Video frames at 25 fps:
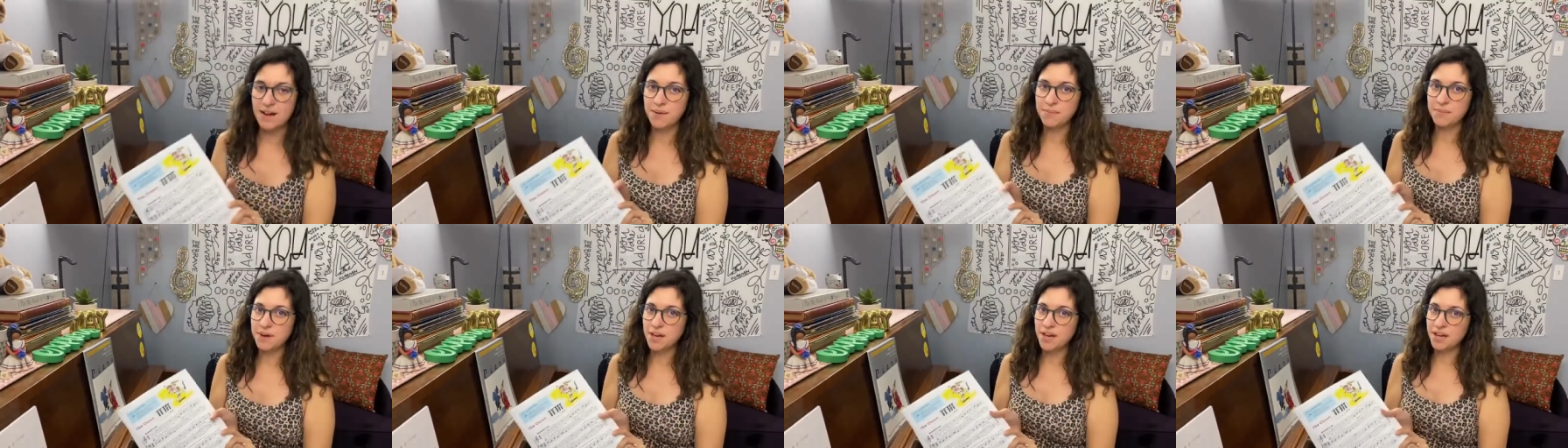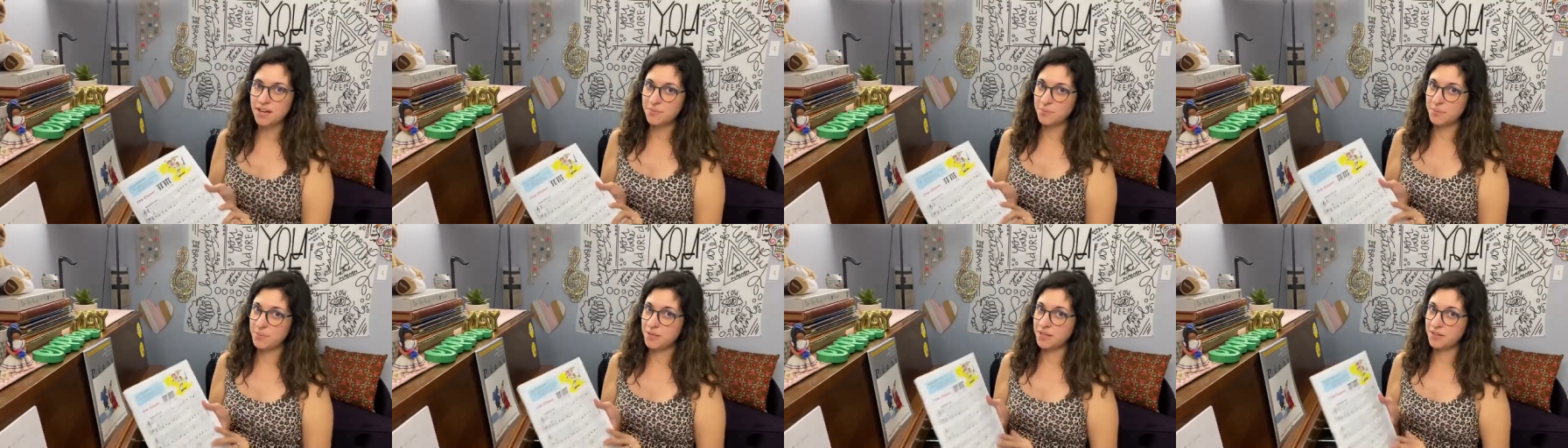I'm
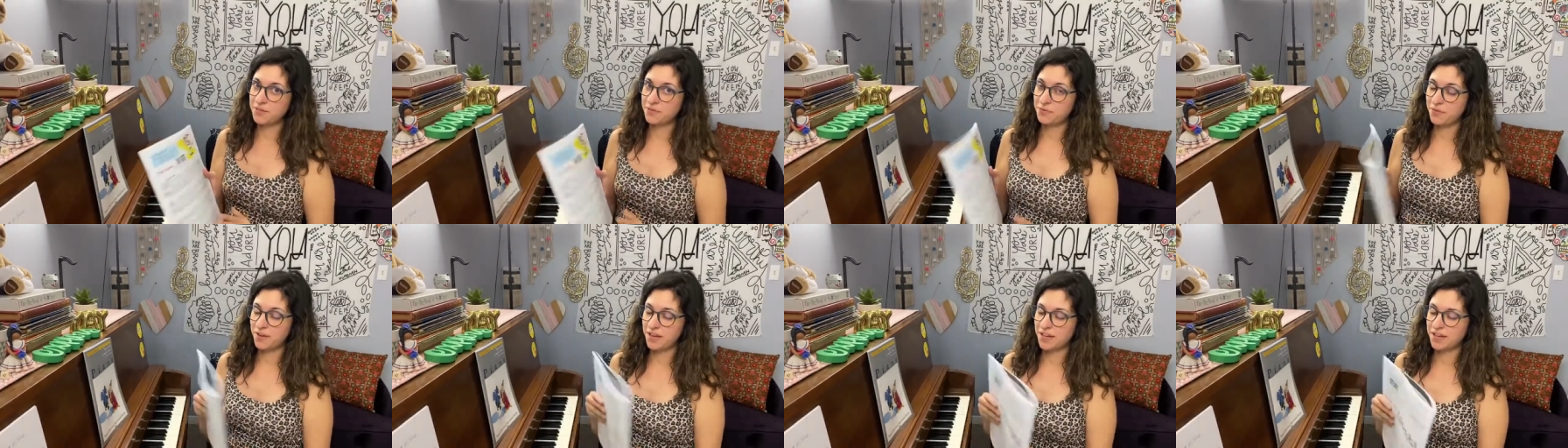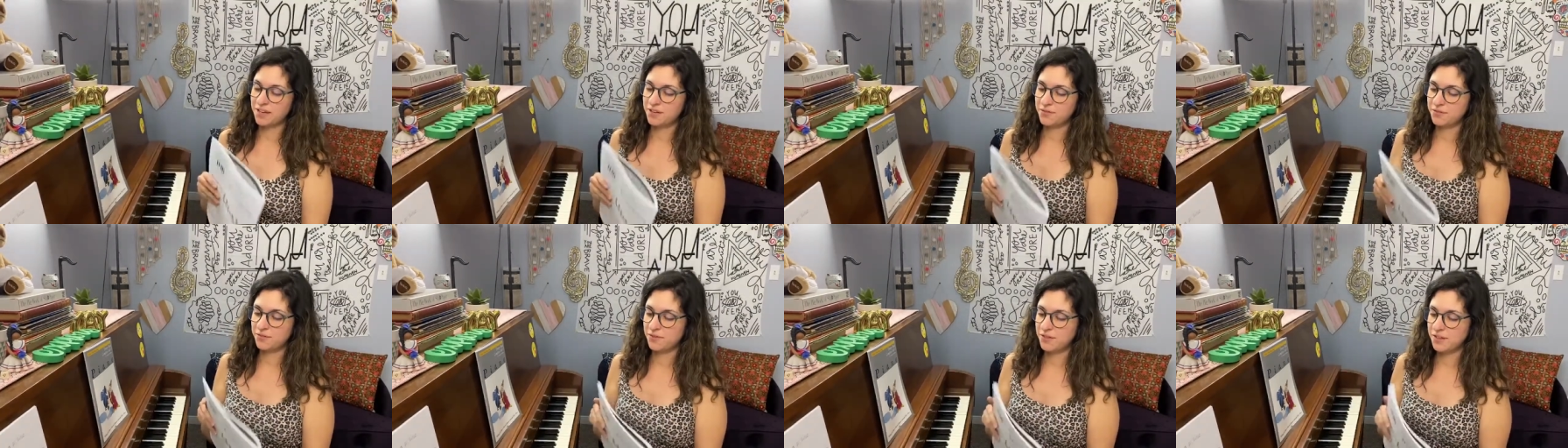not a big
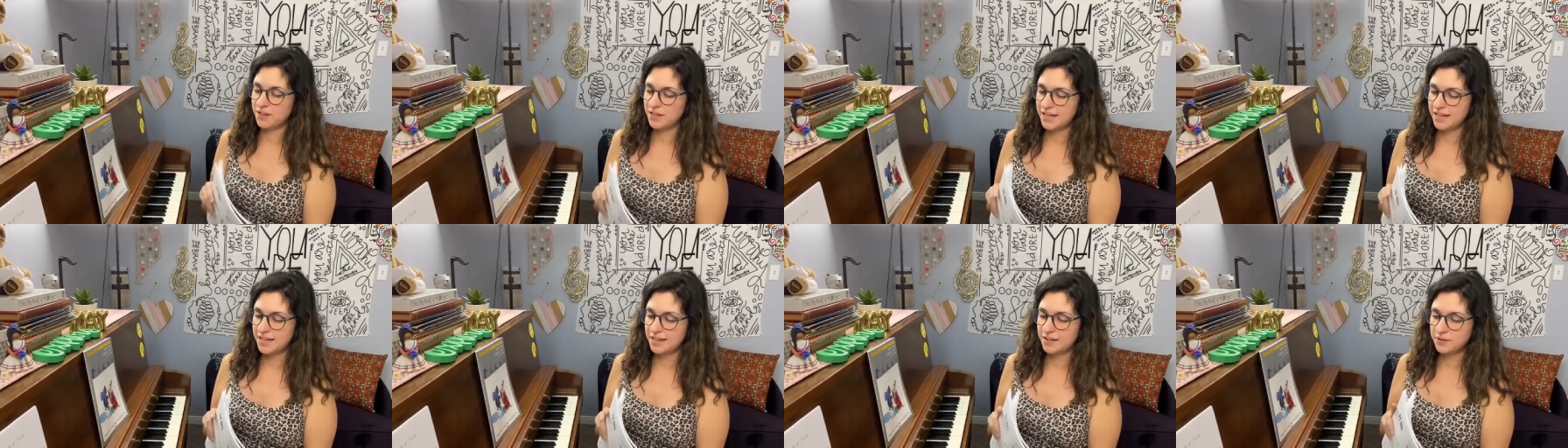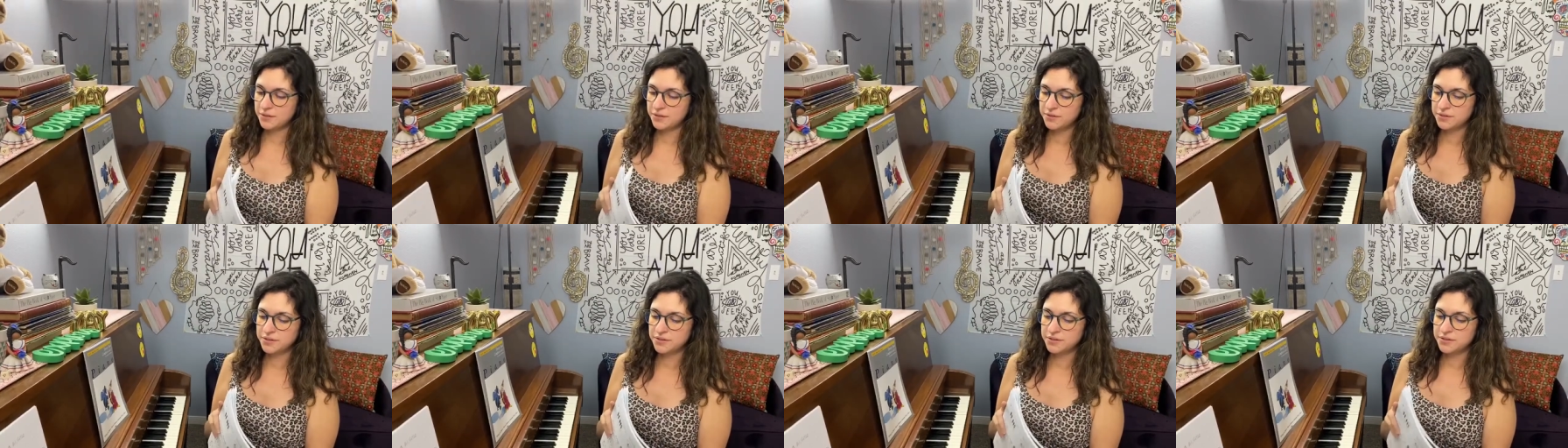fan of
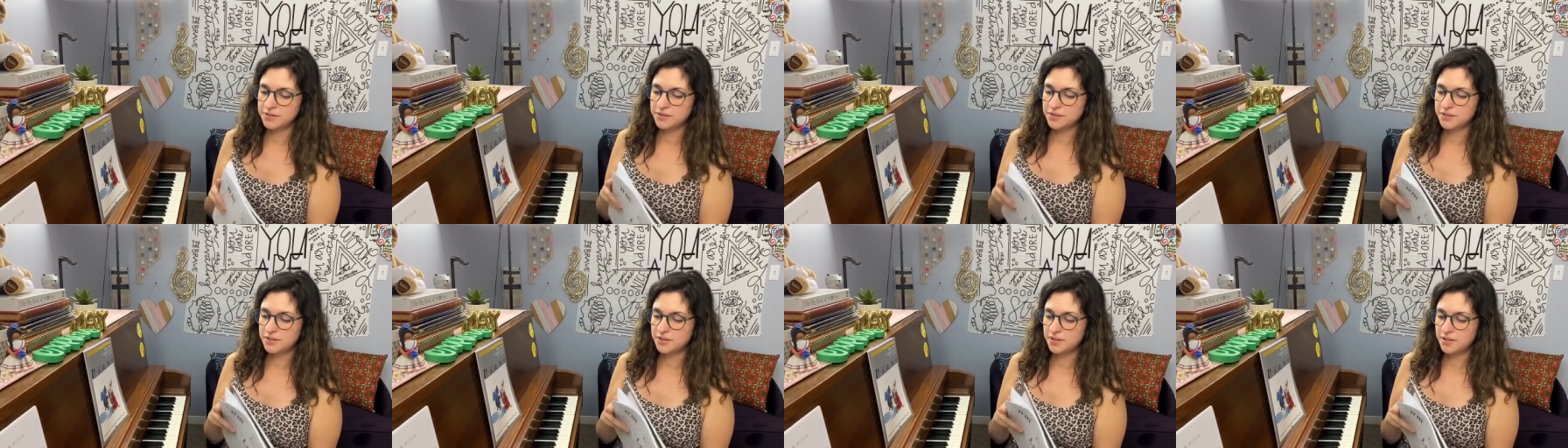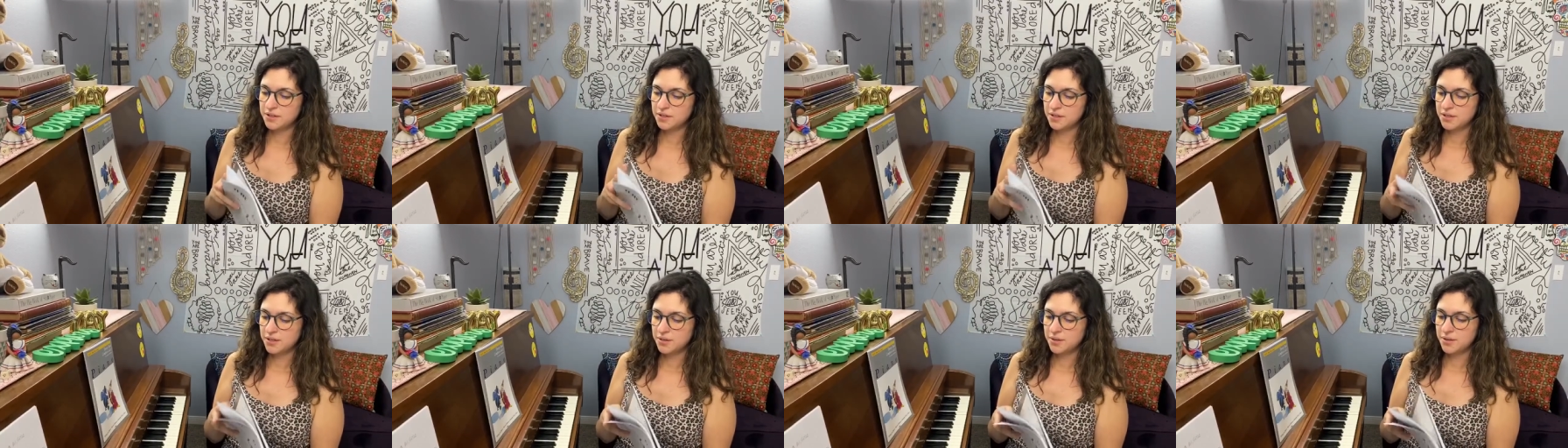clowns
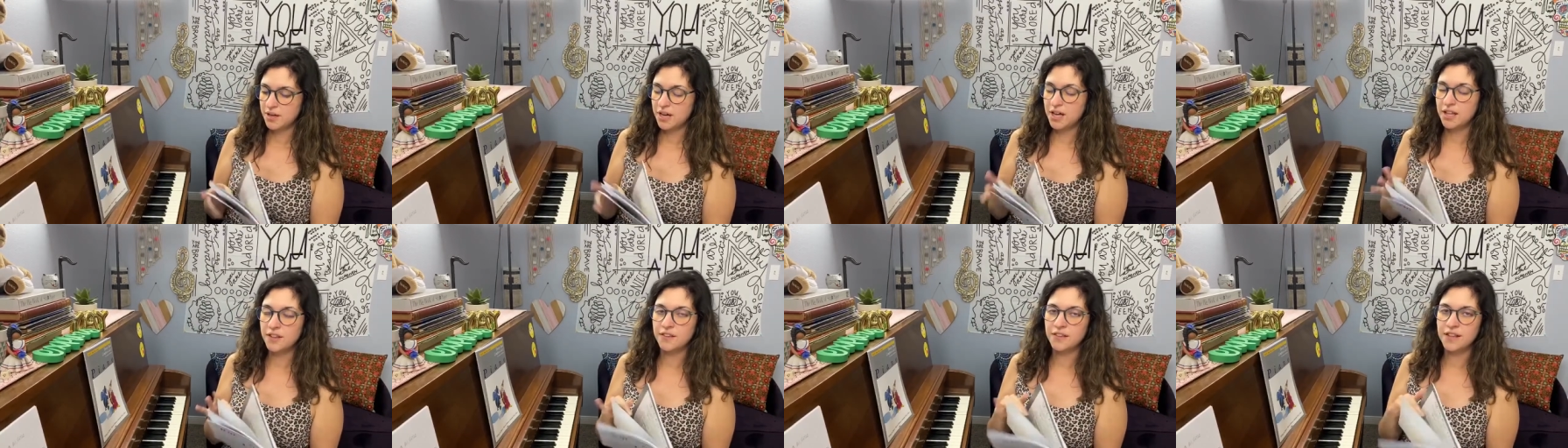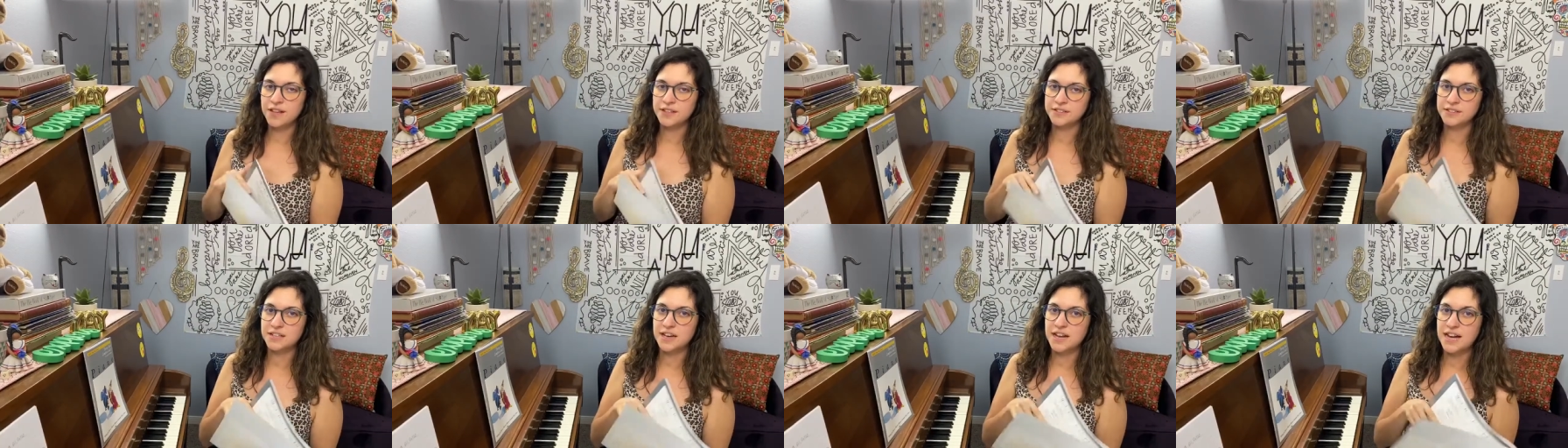
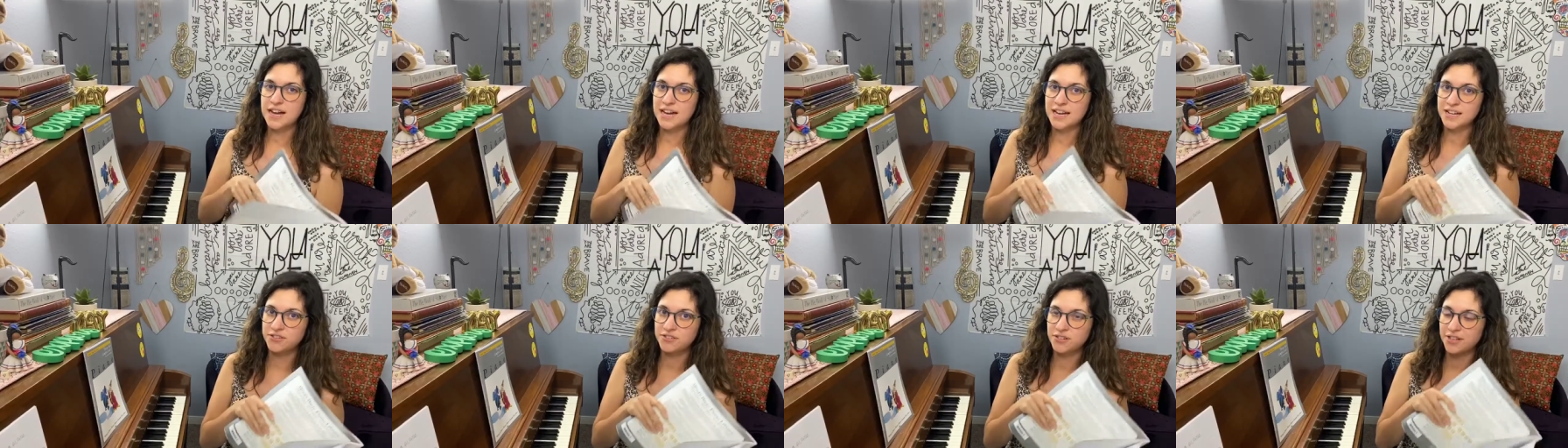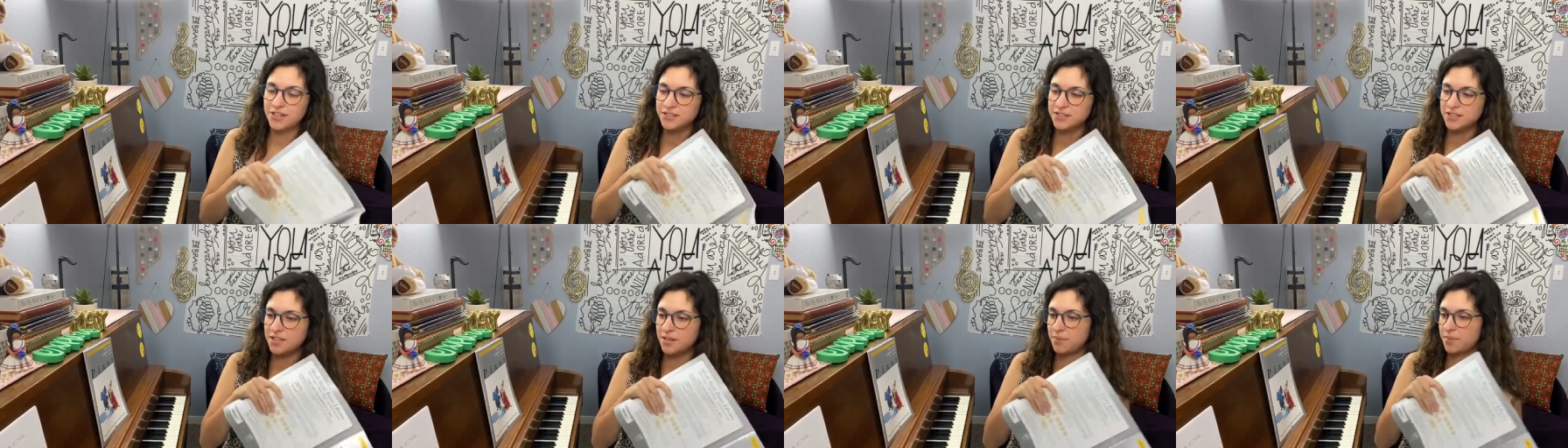unless I
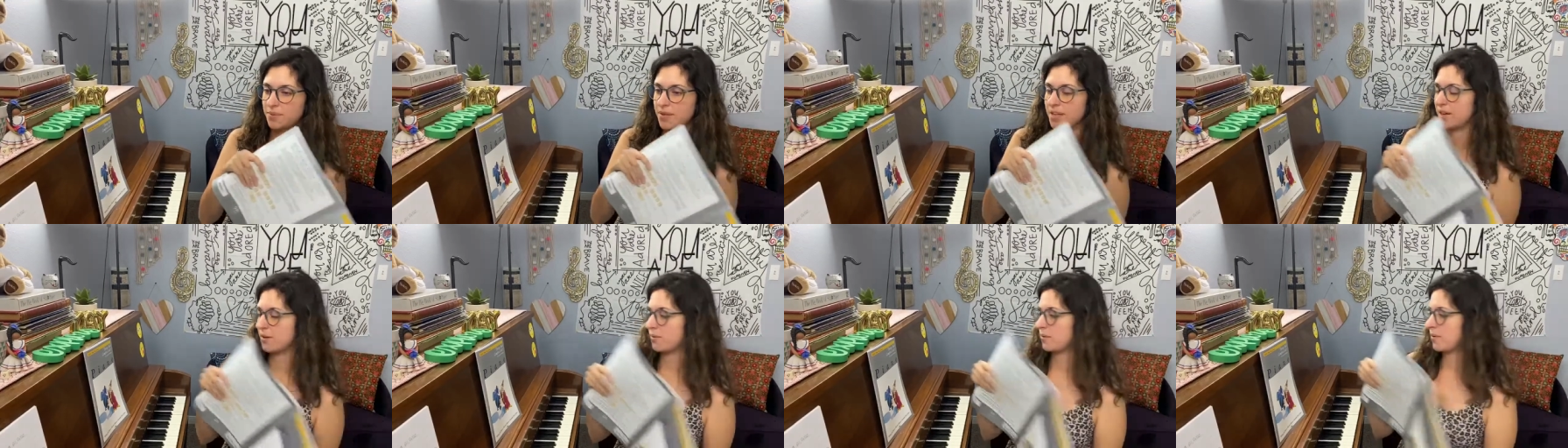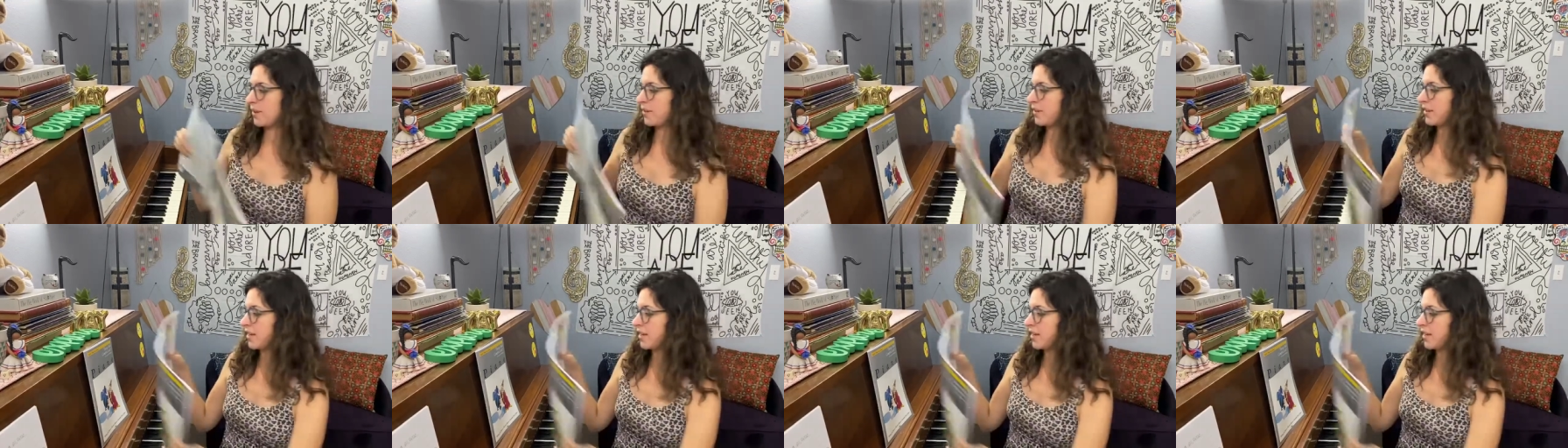dress up like one.